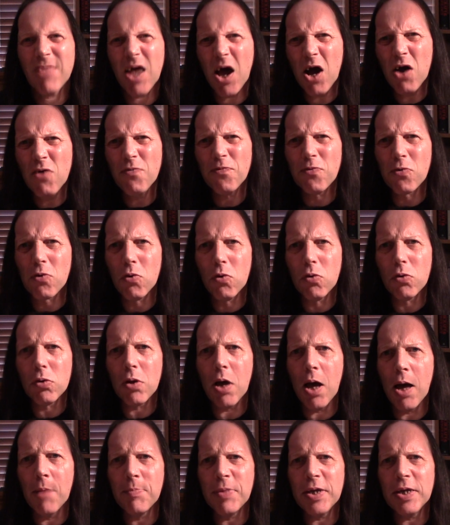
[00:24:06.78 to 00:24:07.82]

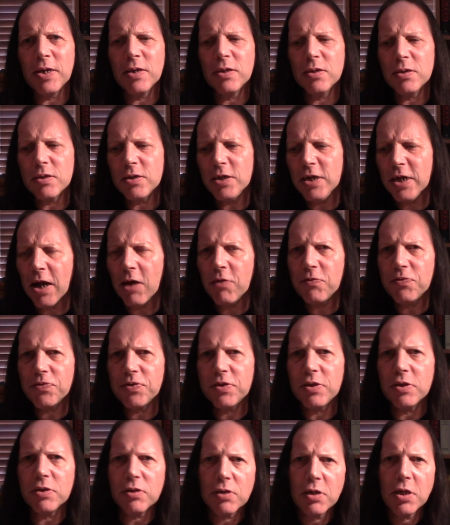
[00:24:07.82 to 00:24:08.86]
Overall, I mean, you know,
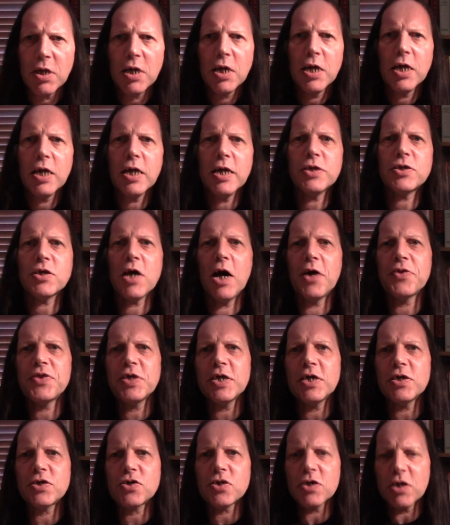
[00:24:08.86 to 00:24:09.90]
I
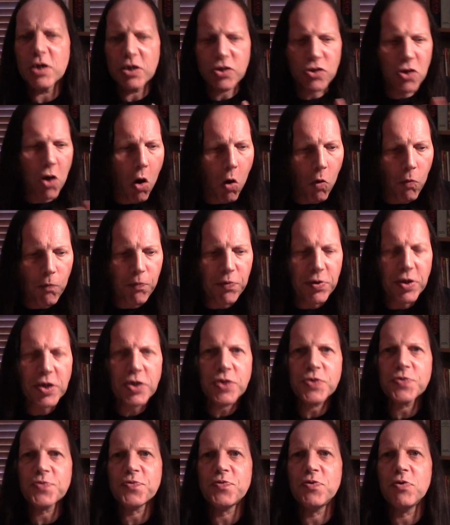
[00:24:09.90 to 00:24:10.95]
think it's
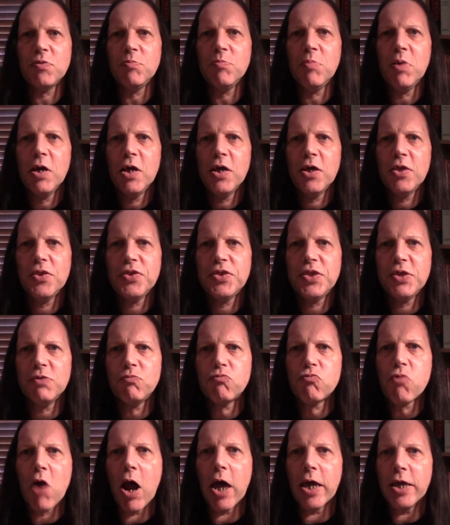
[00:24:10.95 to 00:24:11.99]
obvious from
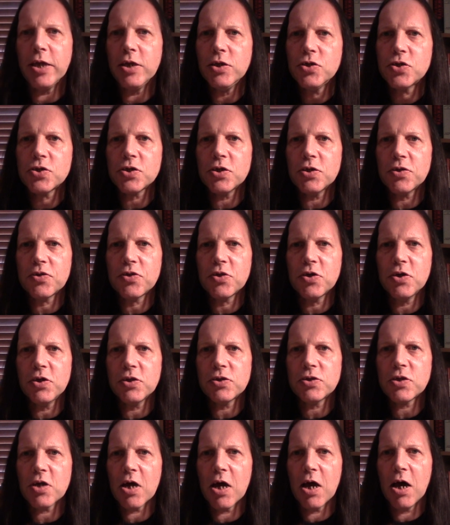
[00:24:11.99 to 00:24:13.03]
the range
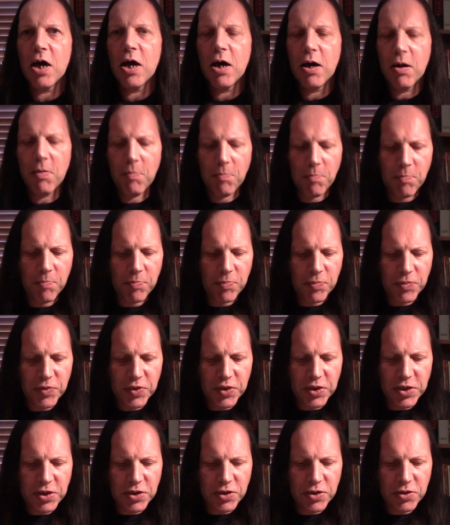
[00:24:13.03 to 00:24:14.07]
that
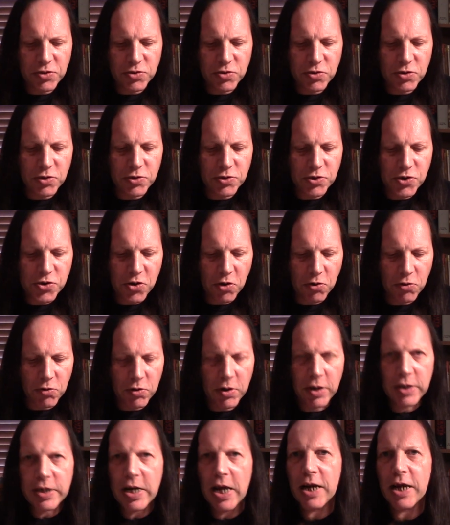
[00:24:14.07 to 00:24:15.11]
the
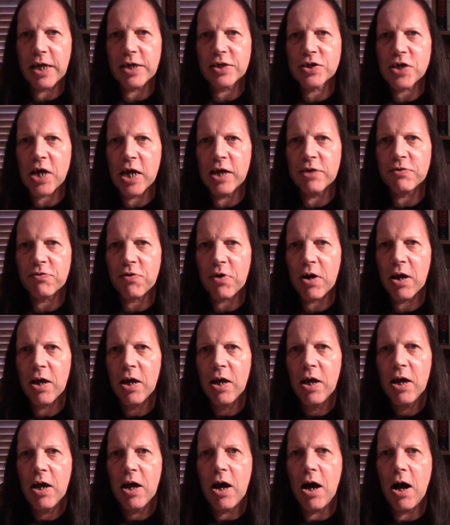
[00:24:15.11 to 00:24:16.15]
Jean and
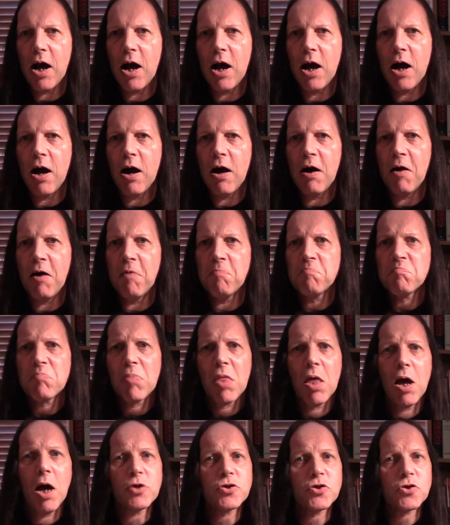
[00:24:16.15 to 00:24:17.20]
Alexandra are
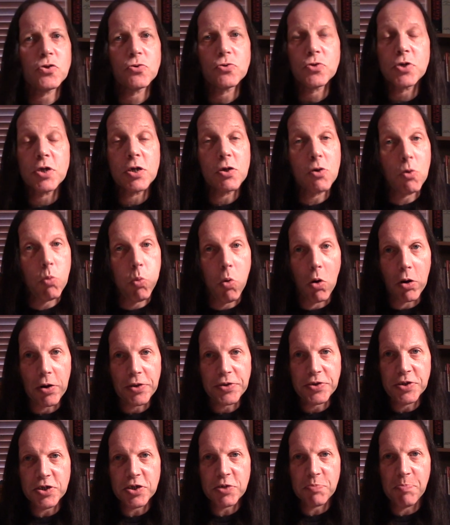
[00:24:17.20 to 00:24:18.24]
sourcing
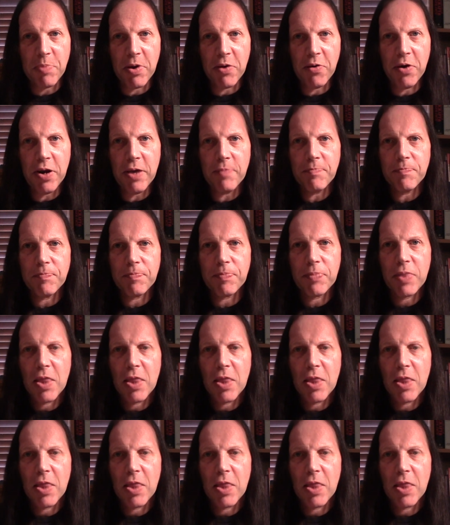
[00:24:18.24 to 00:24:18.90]
quality spirit.